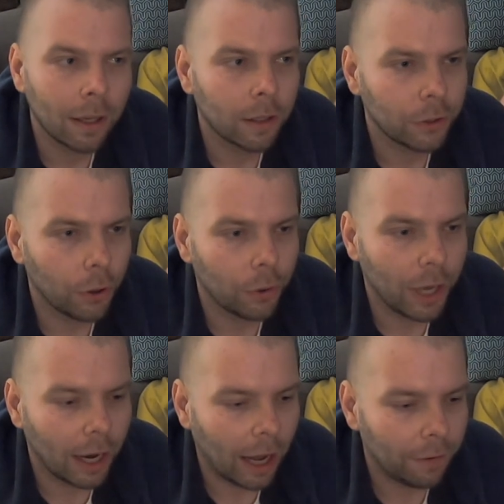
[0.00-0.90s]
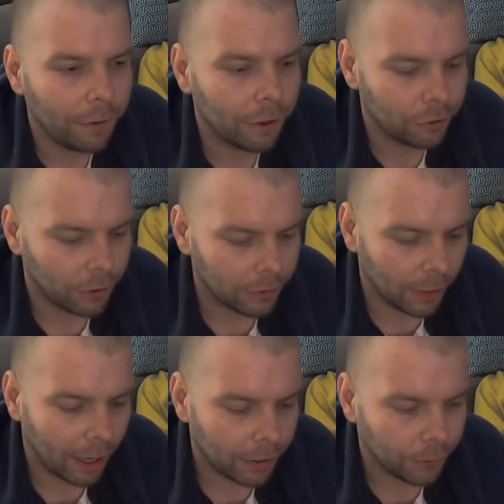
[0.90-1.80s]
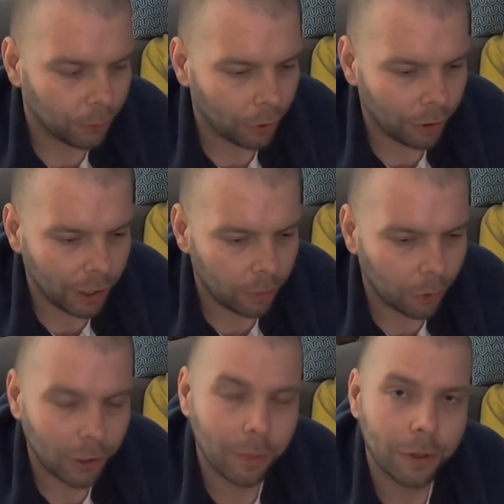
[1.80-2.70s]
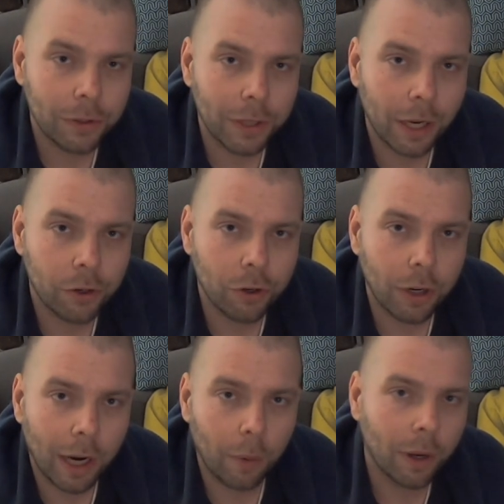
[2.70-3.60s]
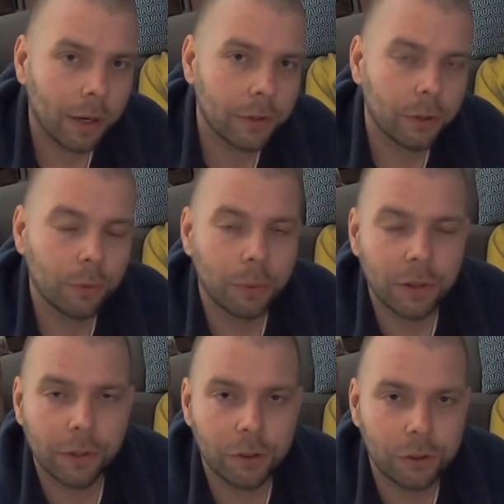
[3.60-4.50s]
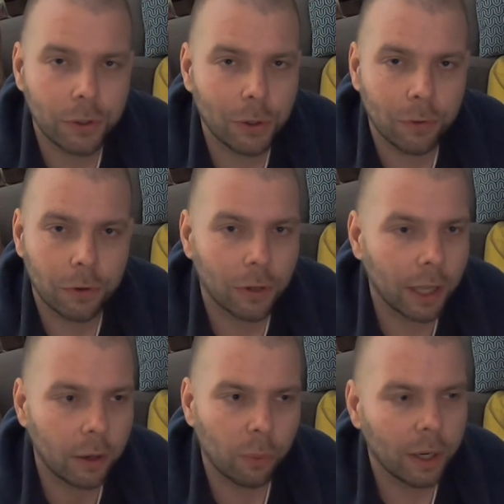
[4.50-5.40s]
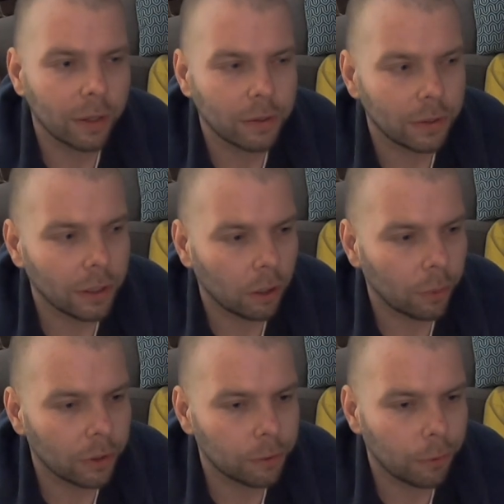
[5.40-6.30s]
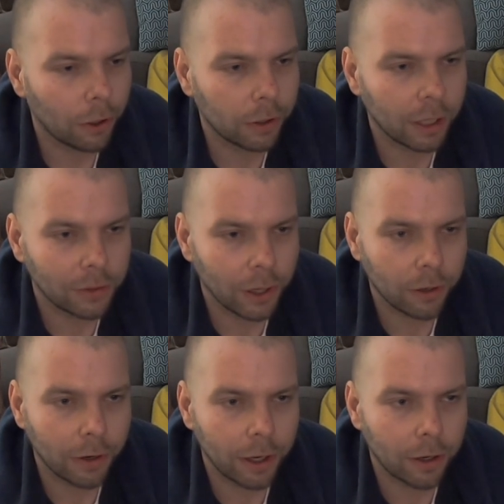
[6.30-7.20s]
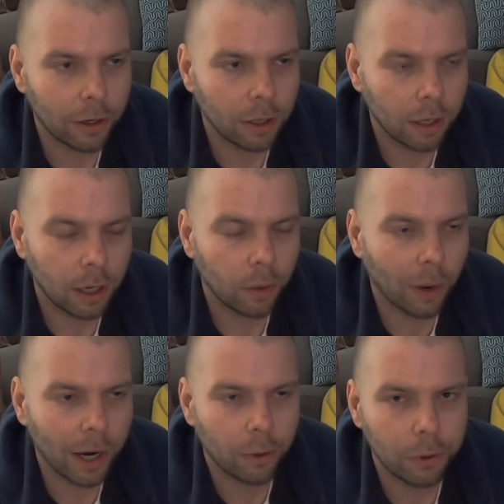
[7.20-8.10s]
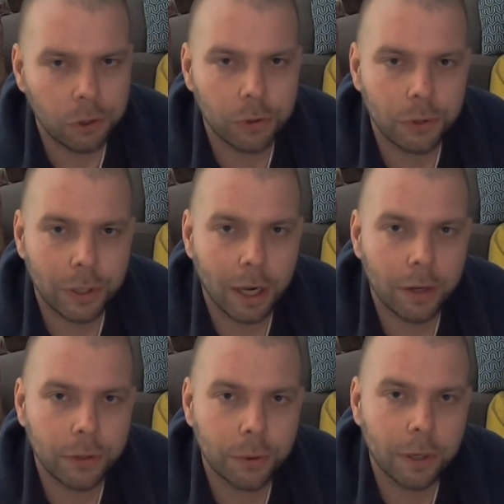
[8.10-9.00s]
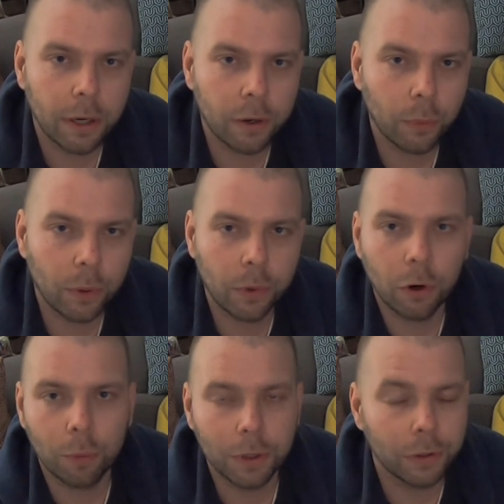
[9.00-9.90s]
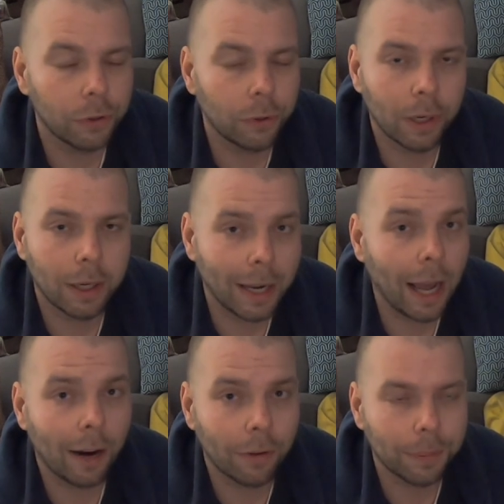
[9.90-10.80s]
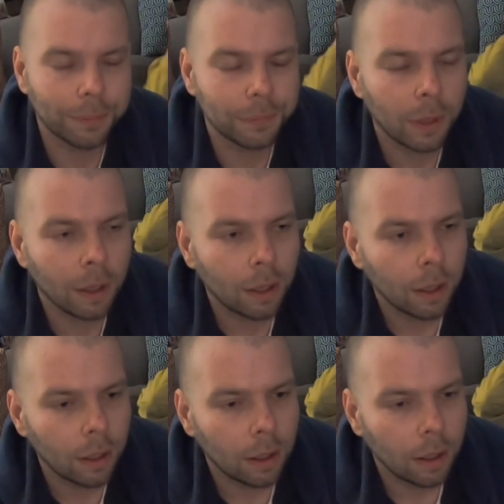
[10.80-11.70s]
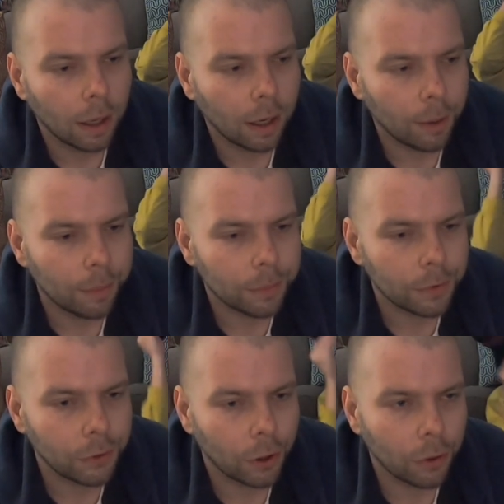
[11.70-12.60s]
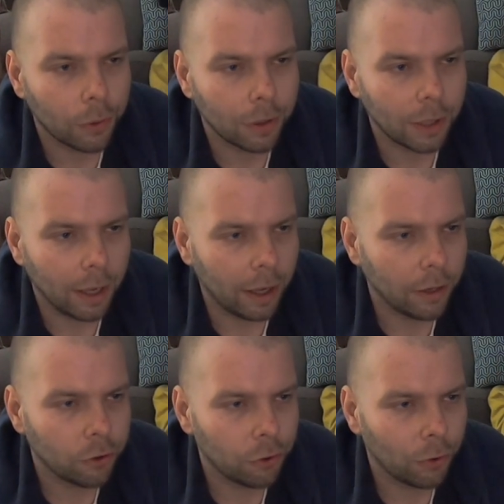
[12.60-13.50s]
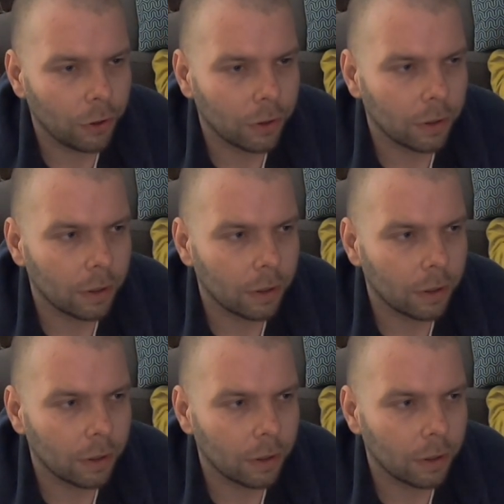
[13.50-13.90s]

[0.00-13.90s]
So yeah, I finished the slides for the Berkeley presentation, and I wanted to briefly just go over like what is the deal with this Berkeley Xcelerator, why did we choose to get into it, and what we're hoping to get out of it. So in short,